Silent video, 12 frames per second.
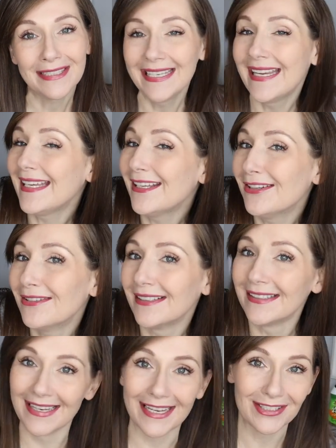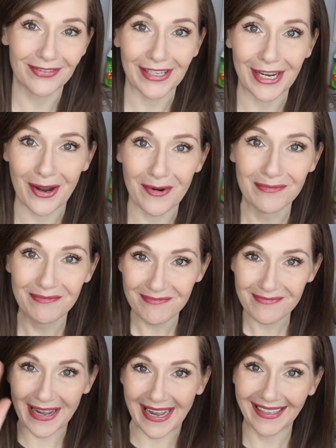see you in the next video.
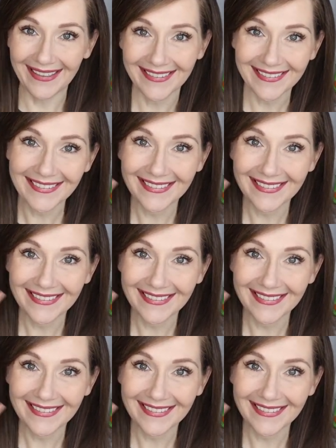Bye.